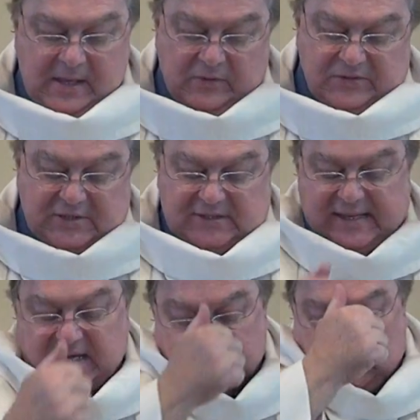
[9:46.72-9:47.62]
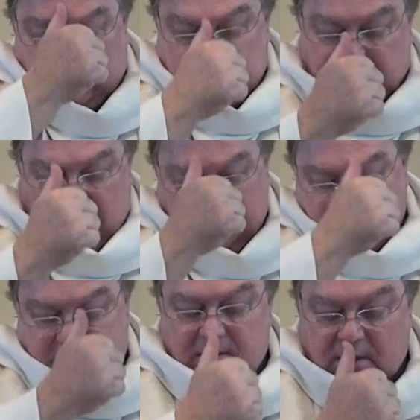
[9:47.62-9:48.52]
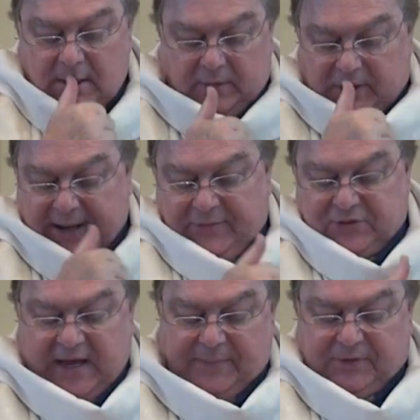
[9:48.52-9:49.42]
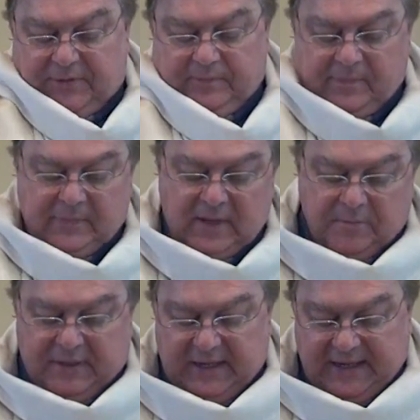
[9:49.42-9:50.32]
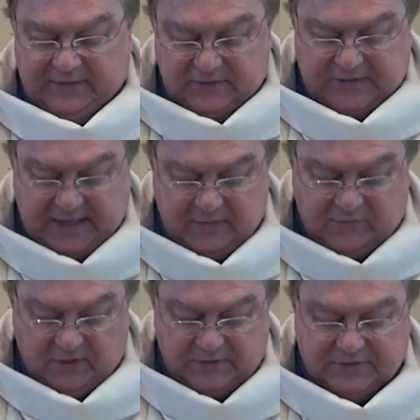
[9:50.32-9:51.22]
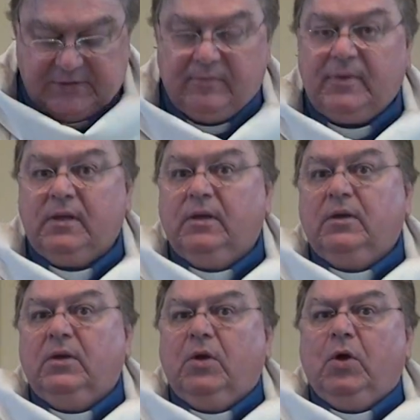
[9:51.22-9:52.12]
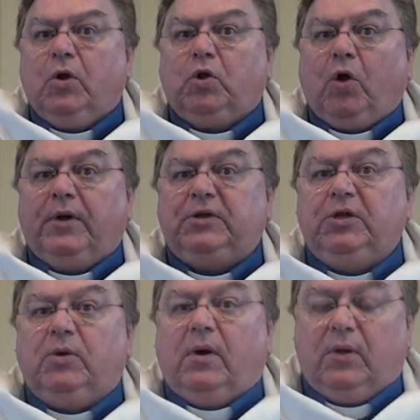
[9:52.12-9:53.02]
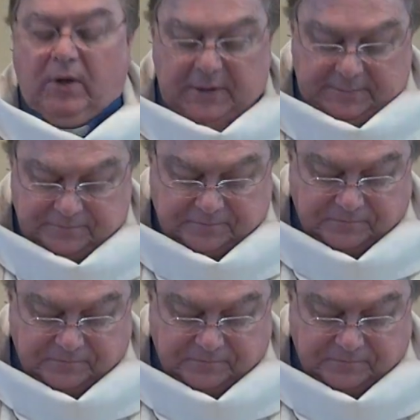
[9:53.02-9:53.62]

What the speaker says: This is the gospel according to Mark, the 9th chapter, beginning at the 2nd verse. "Glory to you, O Lord."